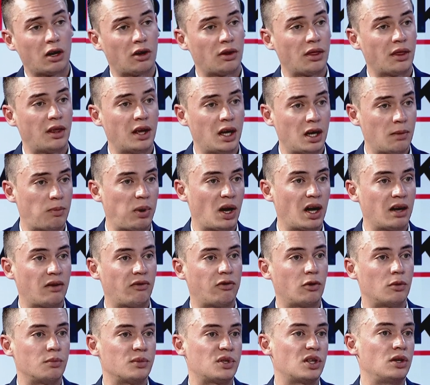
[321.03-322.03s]
on their
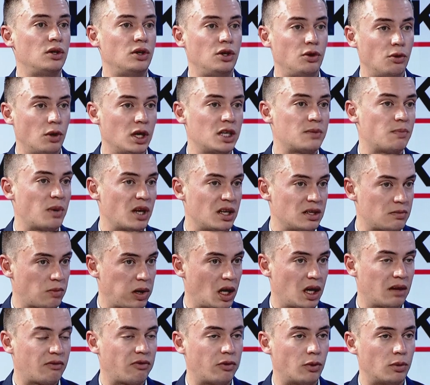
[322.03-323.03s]
platforms and US-based
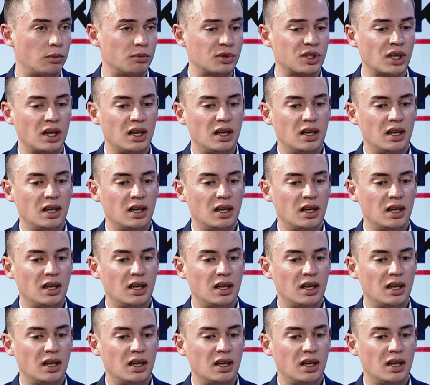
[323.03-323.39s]
platforms